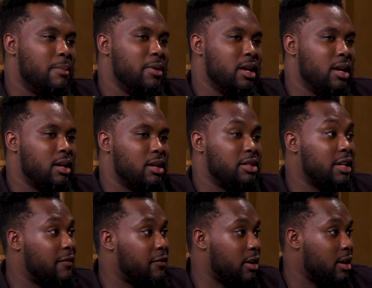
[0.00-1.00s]
being
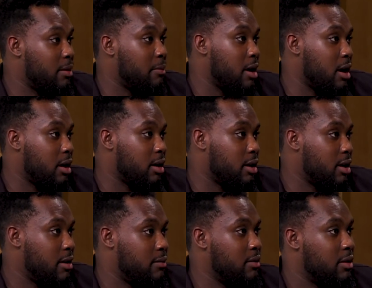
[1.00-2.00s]
different in America,
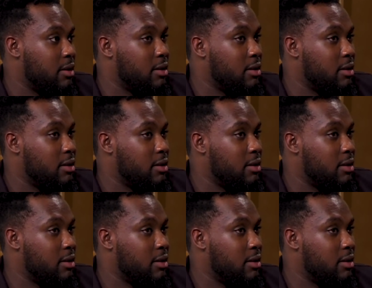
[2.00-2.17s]
and